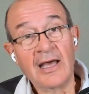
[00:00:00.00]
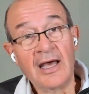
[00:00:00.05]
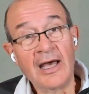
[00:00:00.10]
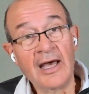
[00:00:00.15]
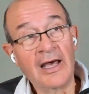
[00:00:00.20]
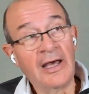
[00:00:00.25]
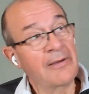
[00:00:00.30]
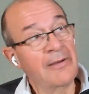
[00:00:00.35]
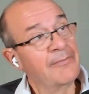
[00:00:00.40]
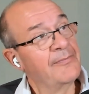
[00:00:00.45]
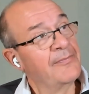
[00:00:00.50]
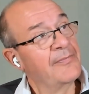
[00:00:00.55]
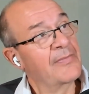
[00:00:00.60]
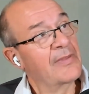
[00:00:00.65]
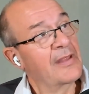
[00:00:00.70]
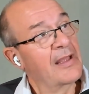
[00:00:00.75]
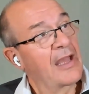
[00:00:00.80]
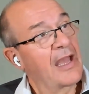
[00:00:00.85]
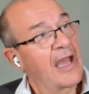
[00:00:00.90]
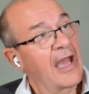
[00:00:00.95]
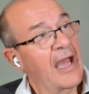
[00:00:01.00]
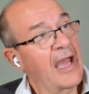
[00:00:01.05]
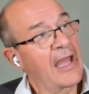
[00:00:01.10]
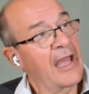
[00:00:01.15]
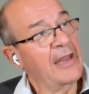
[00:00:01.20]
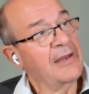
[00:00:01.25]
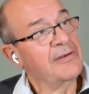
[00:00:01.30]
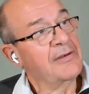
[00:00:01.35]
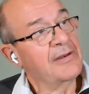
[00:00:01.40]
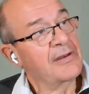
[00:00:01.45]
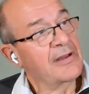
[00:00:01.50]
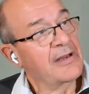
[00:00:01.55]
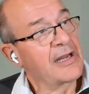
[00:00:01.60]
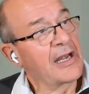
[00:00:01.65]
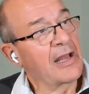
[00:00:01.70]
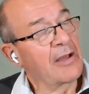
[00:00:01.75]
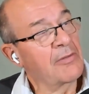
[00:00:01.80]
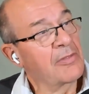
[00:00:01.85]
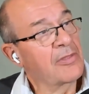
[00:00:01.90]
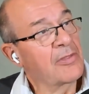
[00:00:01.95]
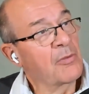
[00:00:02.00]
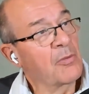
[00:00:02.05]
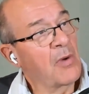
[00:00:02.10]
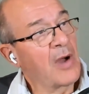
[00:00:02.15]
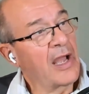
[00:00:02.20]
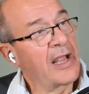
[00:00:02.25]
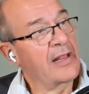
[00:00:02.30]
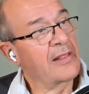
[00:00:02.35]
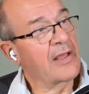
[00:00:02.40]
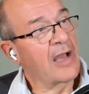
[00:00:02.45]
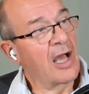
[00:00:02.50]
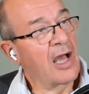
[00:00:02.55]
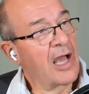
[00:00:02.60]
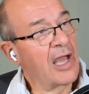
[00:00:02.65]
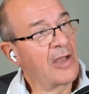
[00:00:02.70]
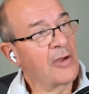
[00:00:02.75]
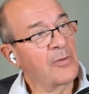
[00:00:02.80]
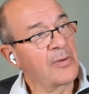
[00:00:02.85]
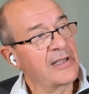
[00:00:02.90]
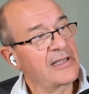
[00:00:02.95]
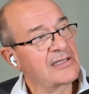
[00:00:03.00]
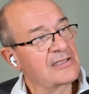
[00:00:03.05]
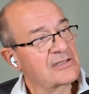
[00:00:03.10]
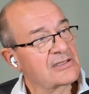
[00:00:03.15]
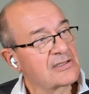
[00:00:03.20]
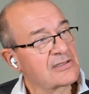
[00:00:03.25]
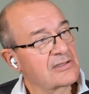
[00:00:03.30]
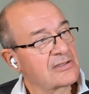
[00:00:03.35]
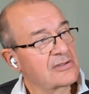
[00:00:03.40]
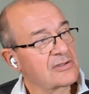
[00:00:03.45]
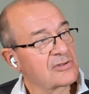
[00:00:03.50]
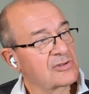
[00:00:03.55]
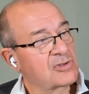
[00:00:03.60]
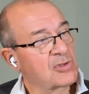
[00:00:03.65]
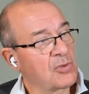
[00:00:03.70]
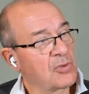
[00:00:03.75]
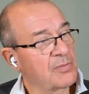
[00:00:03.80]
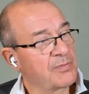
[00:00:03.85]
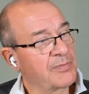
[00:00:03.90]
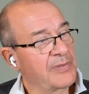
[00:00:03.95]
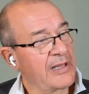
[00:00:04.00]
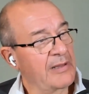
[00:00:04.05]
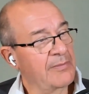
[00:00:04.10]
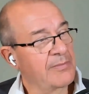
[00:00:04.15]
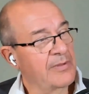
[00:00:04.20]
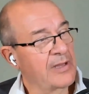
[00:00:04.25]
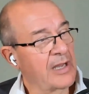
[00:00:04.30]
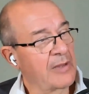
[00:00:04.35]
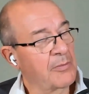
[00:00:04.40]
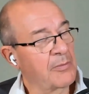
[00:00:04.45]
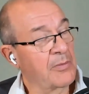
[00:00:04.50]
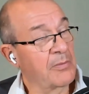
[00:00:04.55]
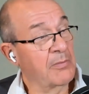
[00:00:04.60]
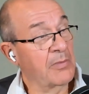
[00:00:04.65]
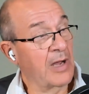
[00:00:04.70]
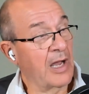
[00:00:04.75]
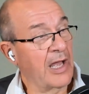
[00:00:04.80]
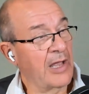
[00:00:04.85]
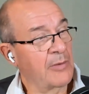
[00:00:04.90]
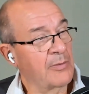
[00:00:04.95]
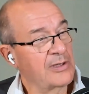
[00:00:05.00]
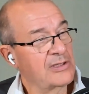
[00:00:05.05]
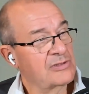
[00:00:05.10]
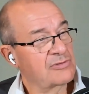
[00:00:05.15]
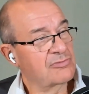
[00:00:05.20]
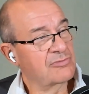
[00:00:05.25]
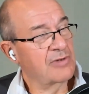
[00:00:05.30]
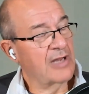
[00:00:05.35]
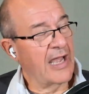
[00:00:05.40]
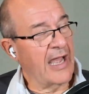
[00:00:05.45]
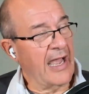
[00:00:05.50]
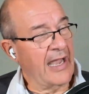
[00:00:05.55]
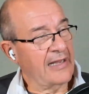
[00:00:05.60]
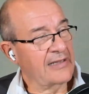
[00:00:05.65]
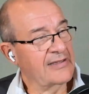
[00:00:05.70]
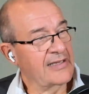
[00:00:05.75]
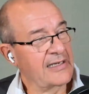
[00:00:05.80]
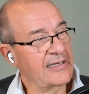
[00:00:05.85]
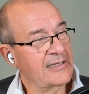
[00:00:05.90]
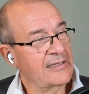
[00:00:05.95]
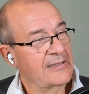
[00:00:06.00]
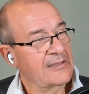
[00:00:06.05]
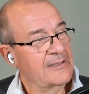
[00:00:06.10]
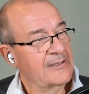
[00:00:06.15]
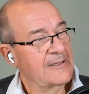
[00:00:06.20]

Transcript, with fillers: Um, and, you know, the way that I always talk people, I, I always acted